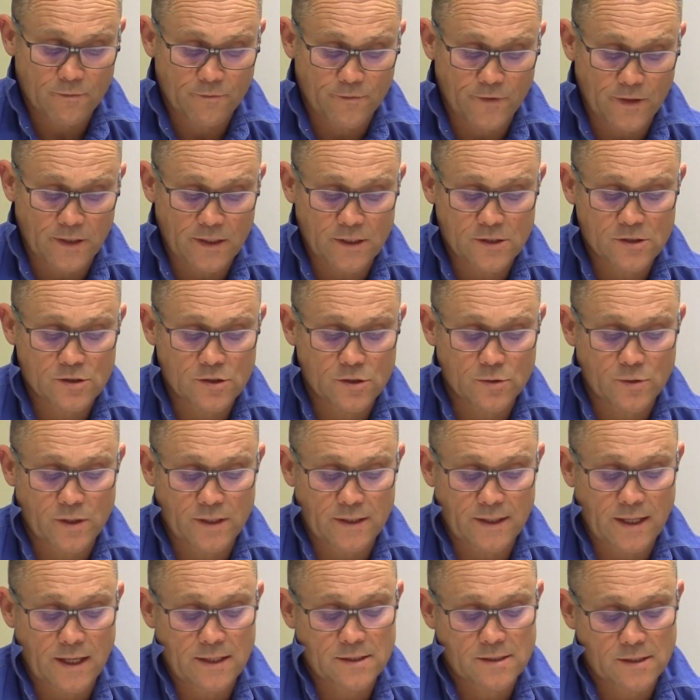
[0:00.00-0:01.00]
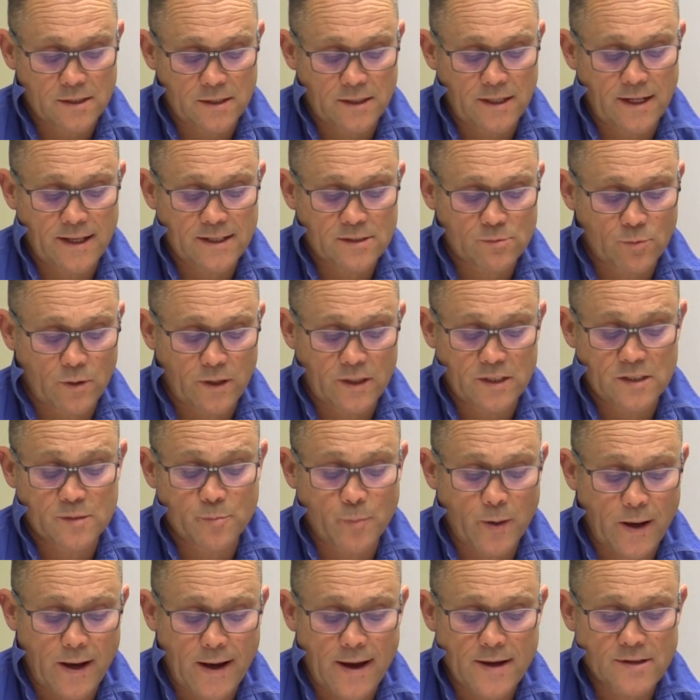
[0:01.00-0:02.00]
finished doing that, so the next one is
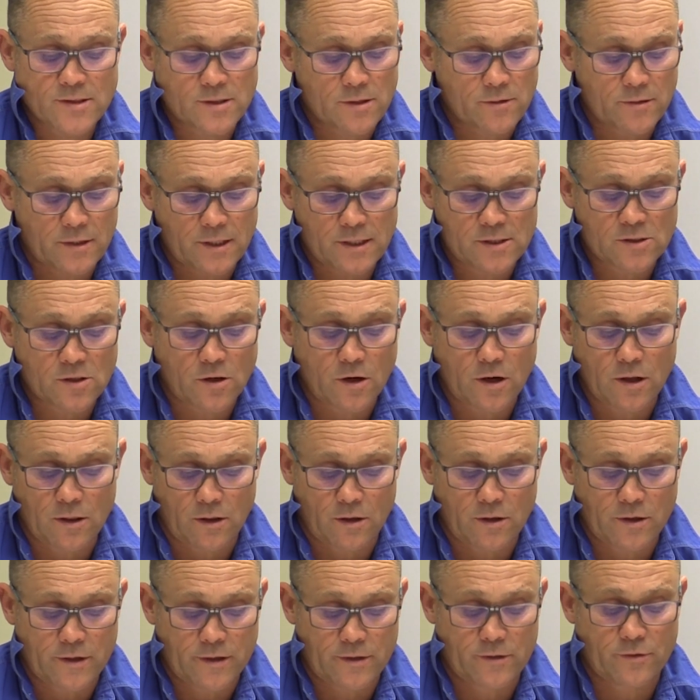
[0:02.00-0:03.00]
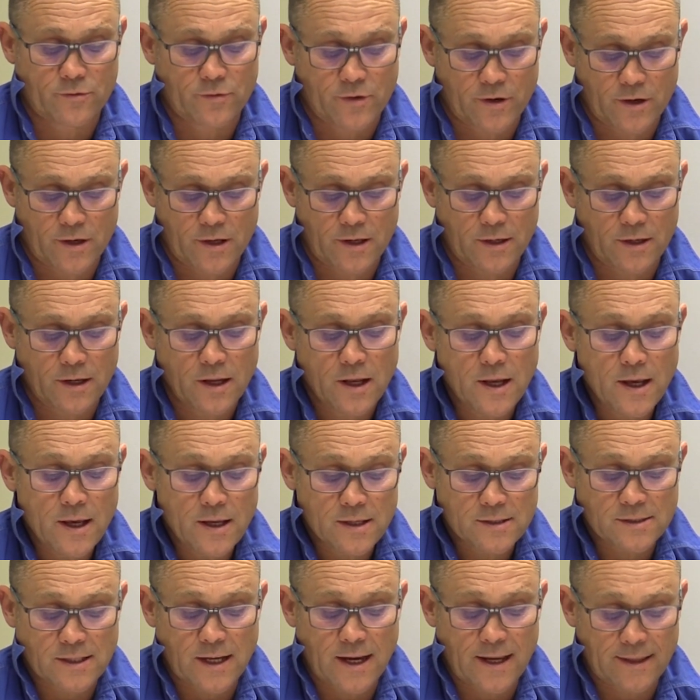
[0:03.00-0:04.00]
pasture, and it's highlighted green,
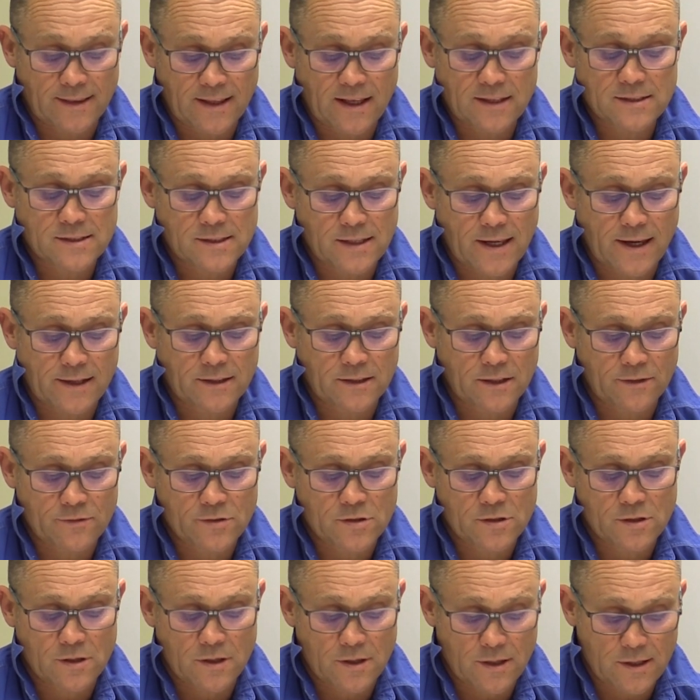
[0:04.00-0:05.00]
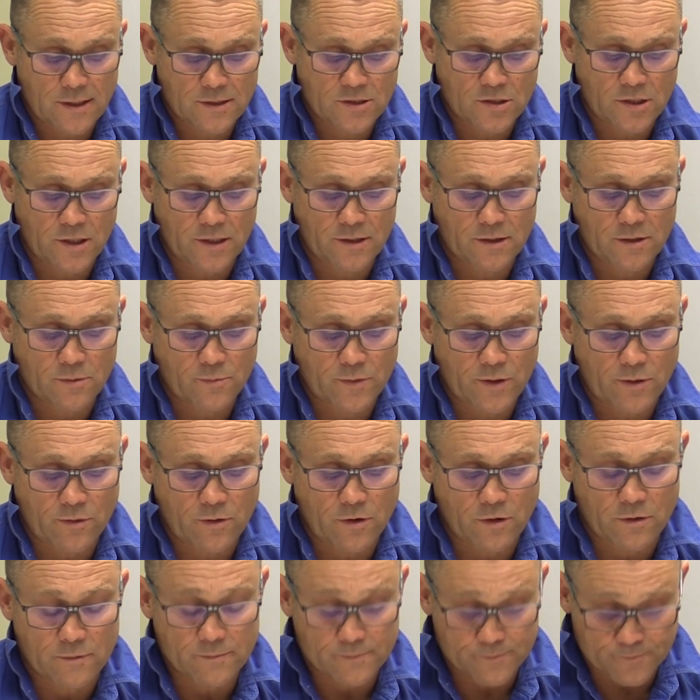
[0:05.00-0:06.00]
saying that's the active sheet that we're
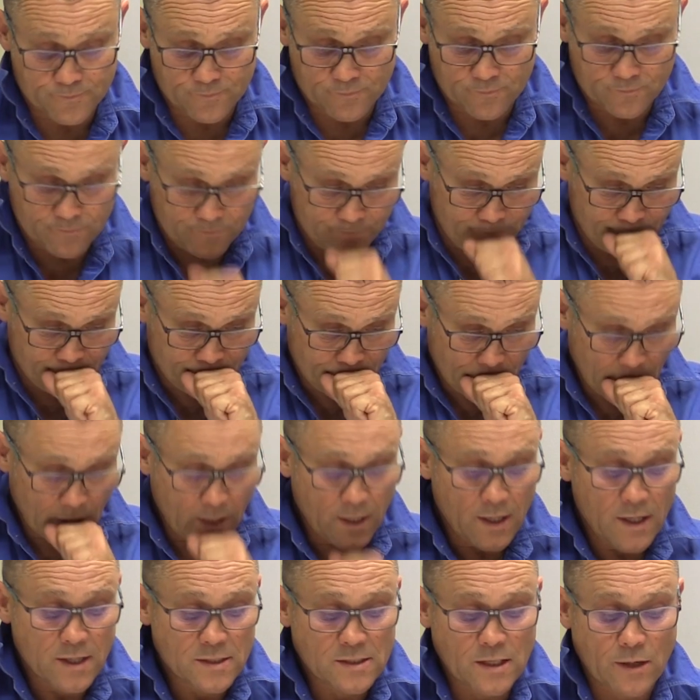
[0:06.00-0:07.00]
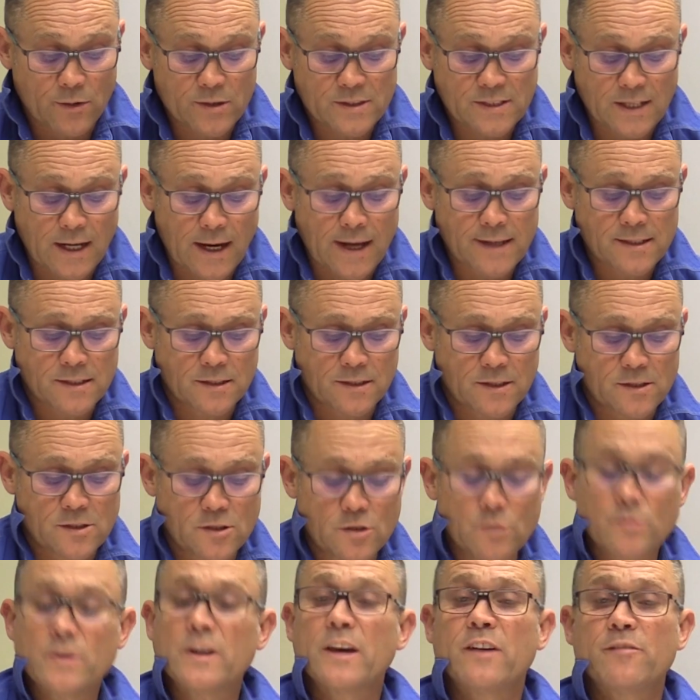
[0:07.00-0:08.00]
on. So it's asking us,
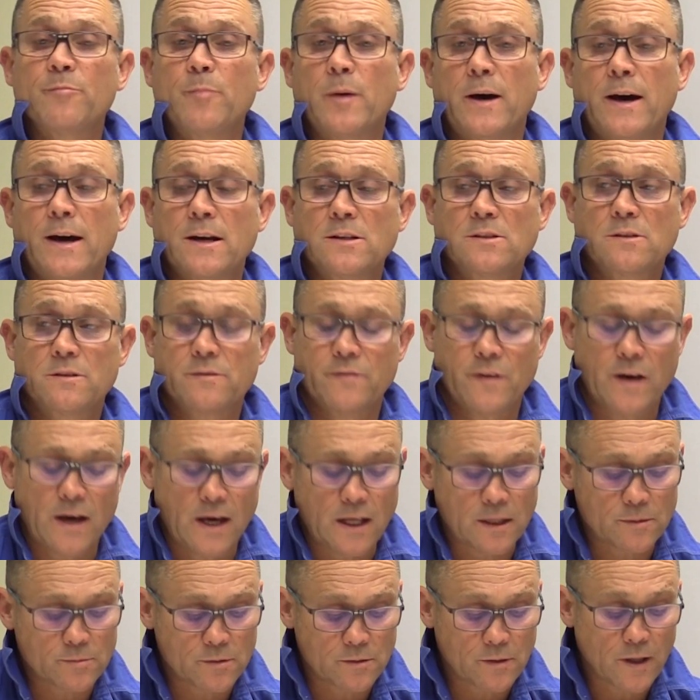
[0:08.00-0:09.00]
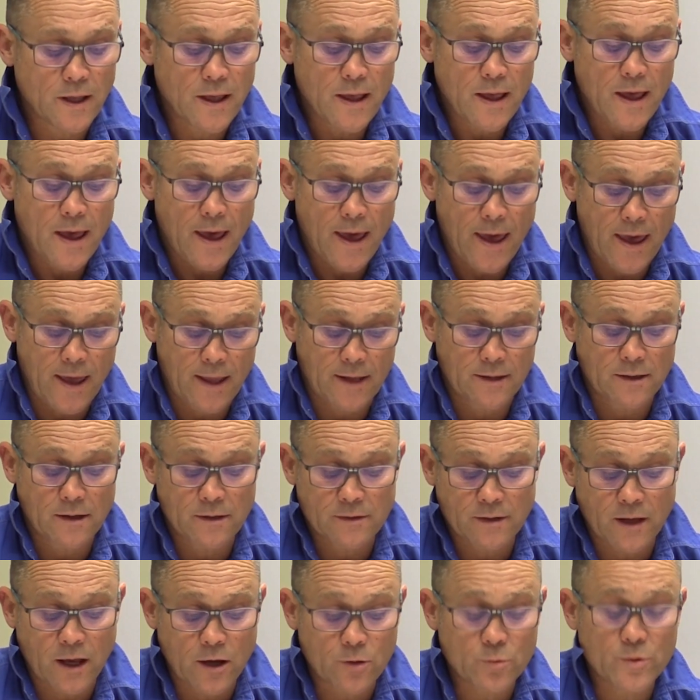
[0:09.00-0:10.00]
do we have pasture available?
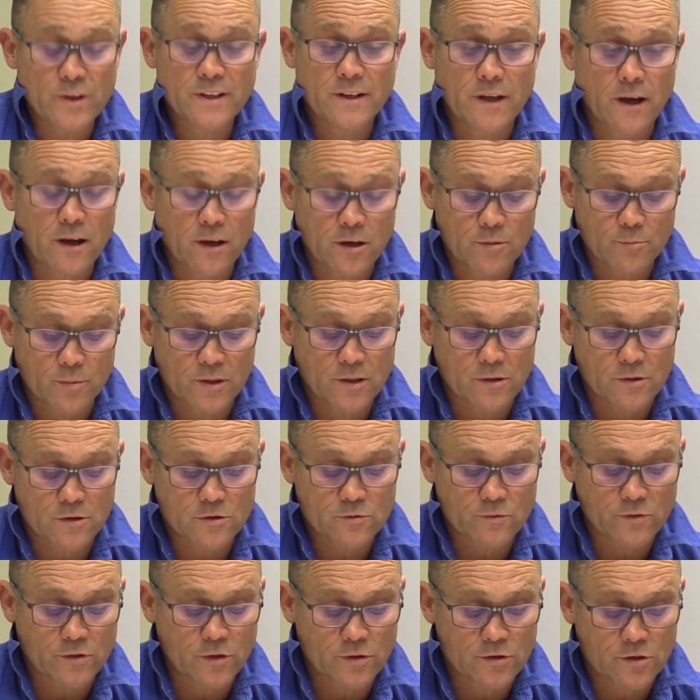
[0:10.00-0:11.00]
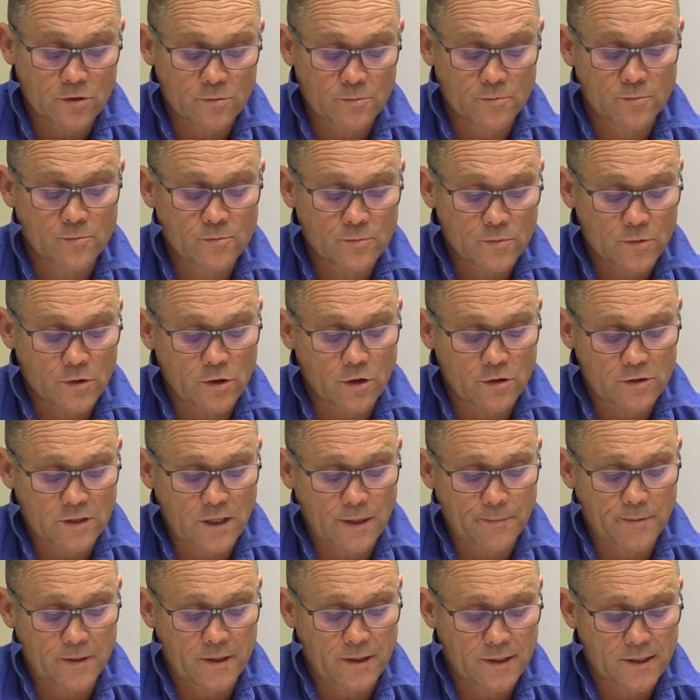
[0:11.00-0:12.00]
And no, we don't, because we've got them locked
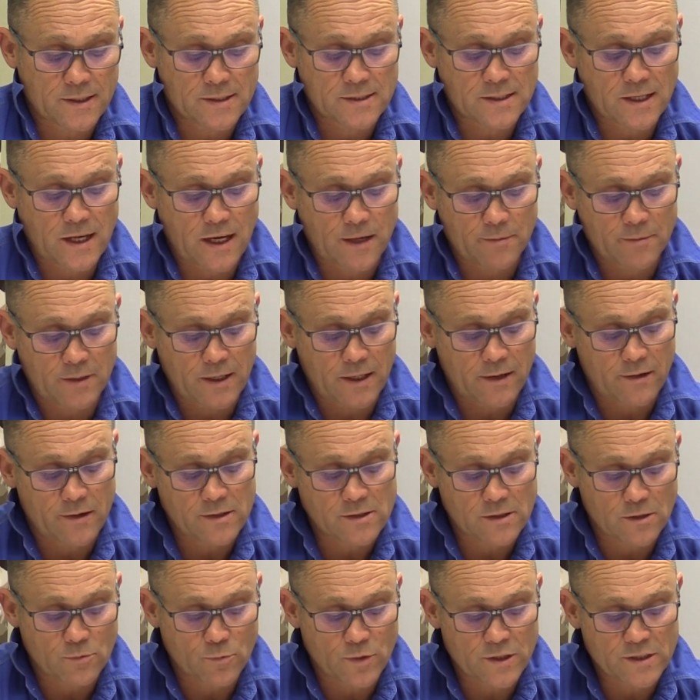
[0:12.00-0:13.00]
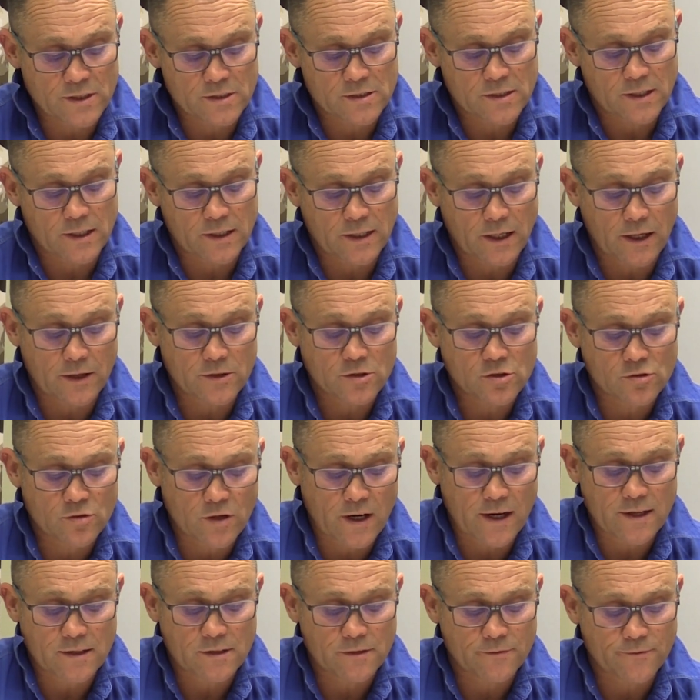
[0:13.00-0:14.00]
up in the containment area. So we're just going to go
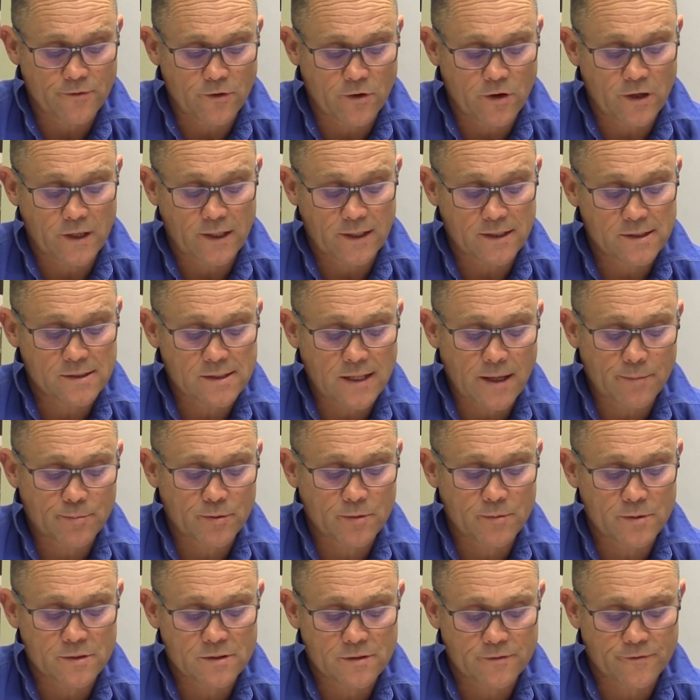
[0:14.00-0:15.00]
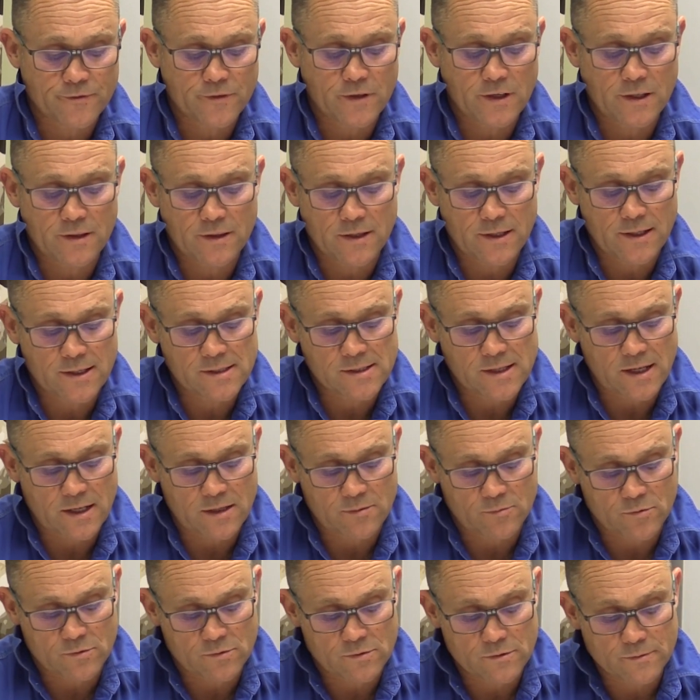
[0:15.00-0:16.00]
straight to finding a supplement to feed these
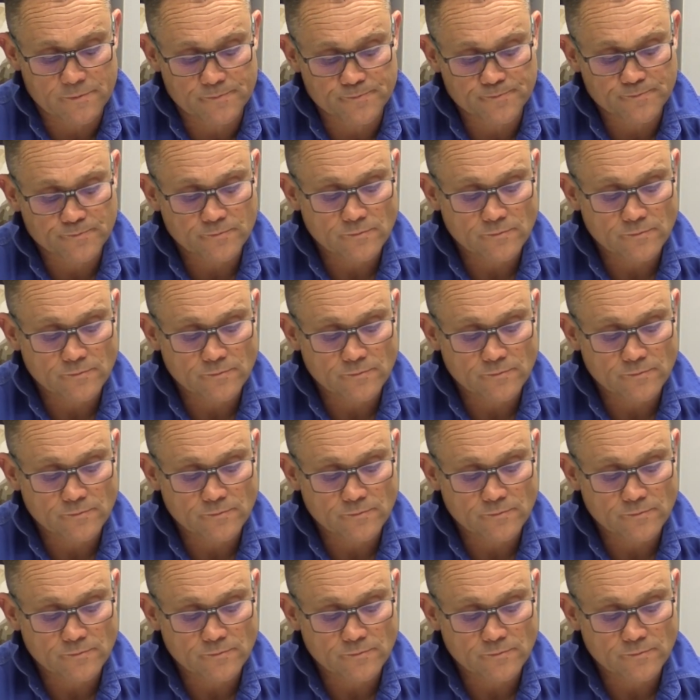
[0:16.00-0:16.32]
animals.